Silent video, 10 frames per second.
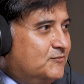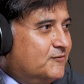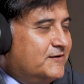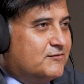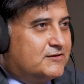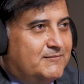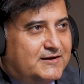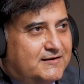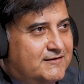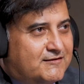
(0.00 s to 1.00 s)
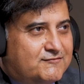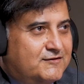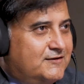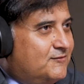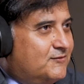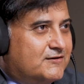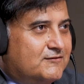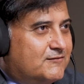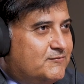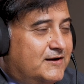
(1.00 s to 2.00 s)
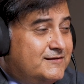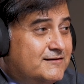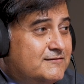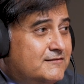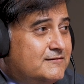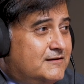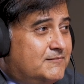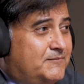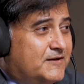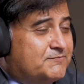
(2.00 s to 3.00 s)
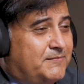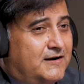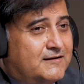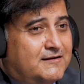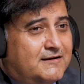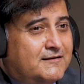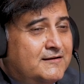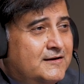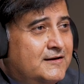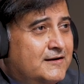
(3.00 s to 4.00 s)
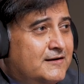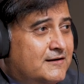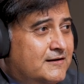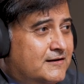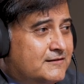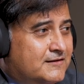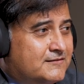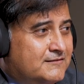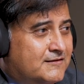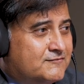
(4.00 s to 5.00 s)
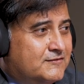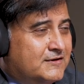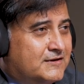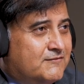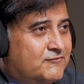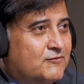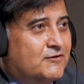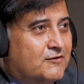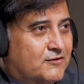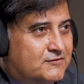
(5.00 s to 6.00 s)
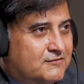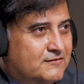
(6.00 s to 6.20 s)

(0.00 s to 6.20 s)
move into some other industry, no, it's not. And this is the best part, that this industry gives you a lot.